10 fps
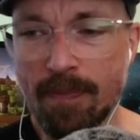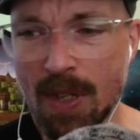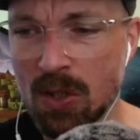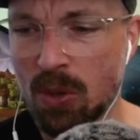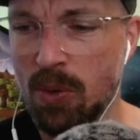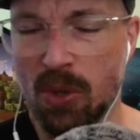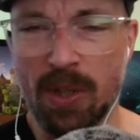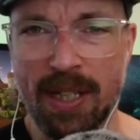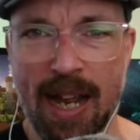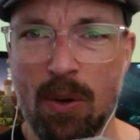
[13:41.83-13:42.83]
So it was
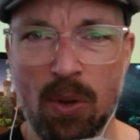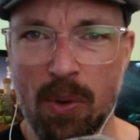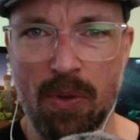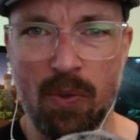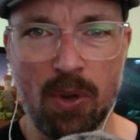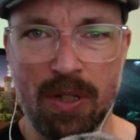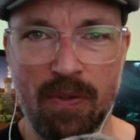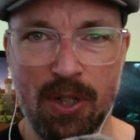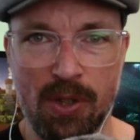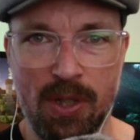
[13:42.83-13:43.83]
only an hour worth of work to
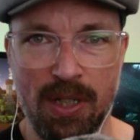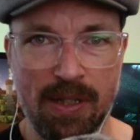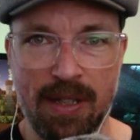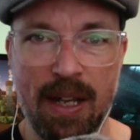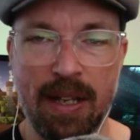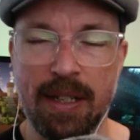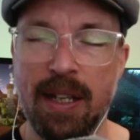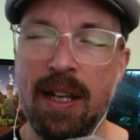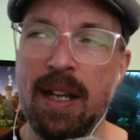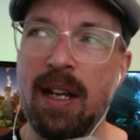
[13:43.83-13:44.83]
finish the inside.
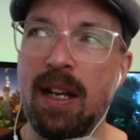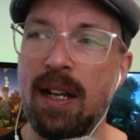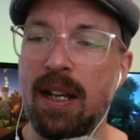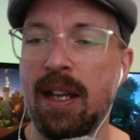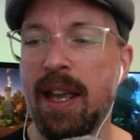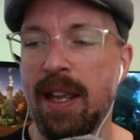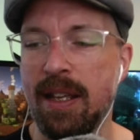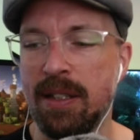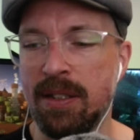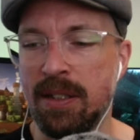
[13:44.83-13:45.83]

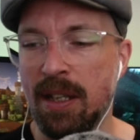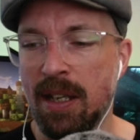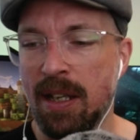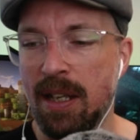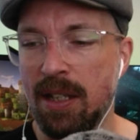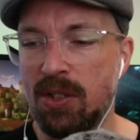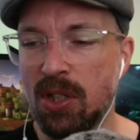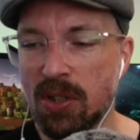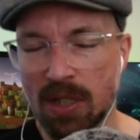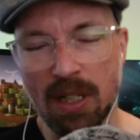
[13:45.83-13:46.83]
And it's
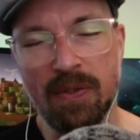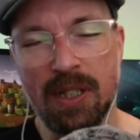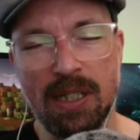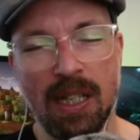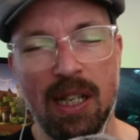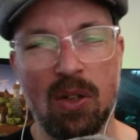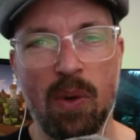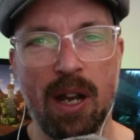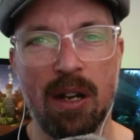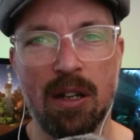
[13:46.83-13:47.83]
just enough detail
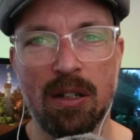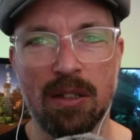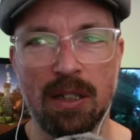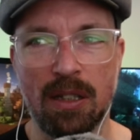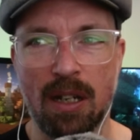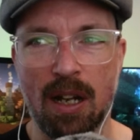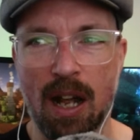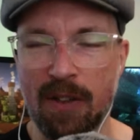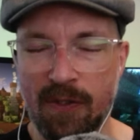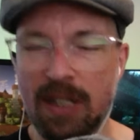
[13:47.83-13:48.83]
where
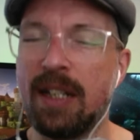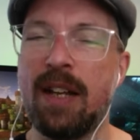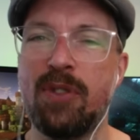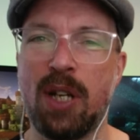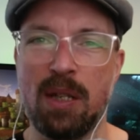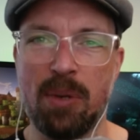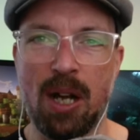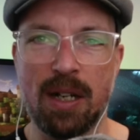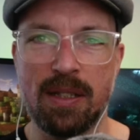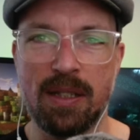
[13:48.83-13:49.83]
I feel like I've checked the
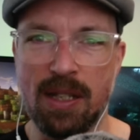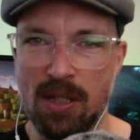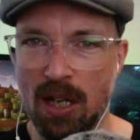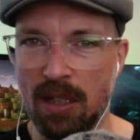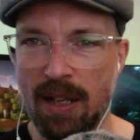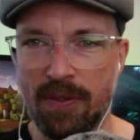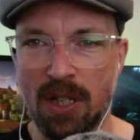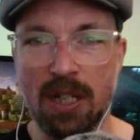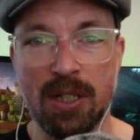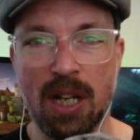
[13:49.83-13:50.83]
box. It's not left
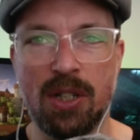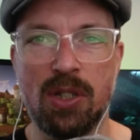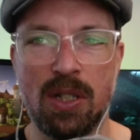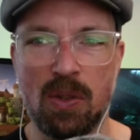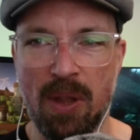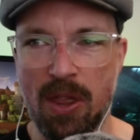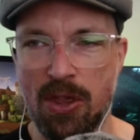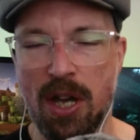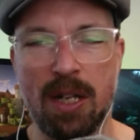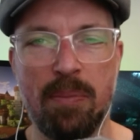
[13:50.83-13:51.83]
untouched. It's been
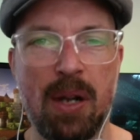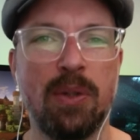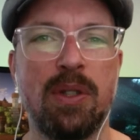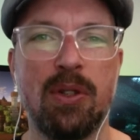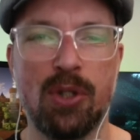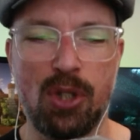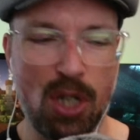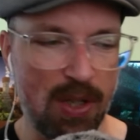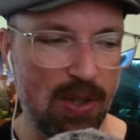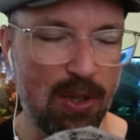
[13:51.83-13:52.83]
thought about. There's a
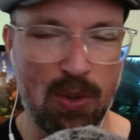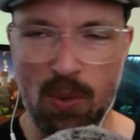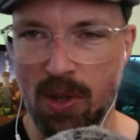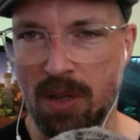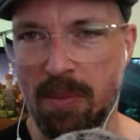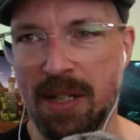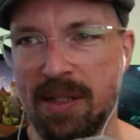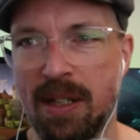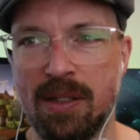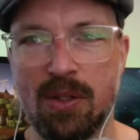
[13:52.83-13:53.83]
chest in the corner that makes
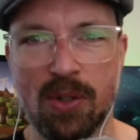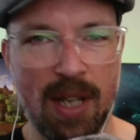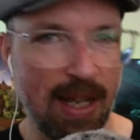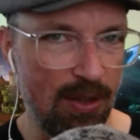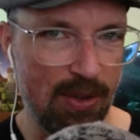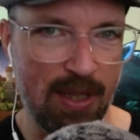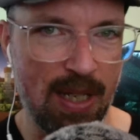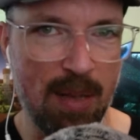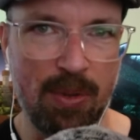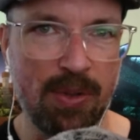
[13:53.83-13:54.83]
sense. There's candles on the
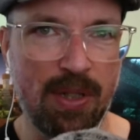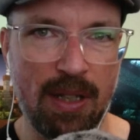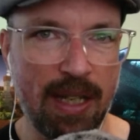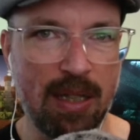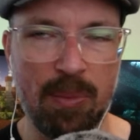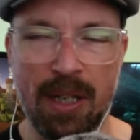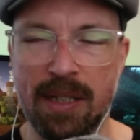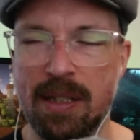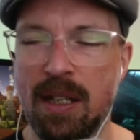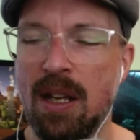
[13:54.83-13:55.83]
tables to light the
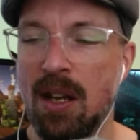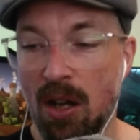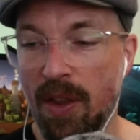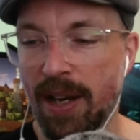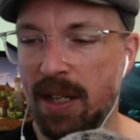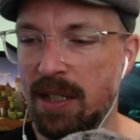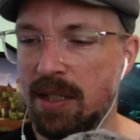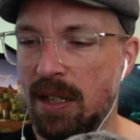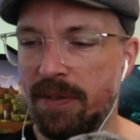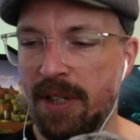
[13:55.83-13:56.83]
place, all that kind of
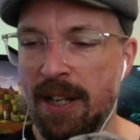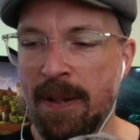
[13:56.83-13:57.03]
stuff.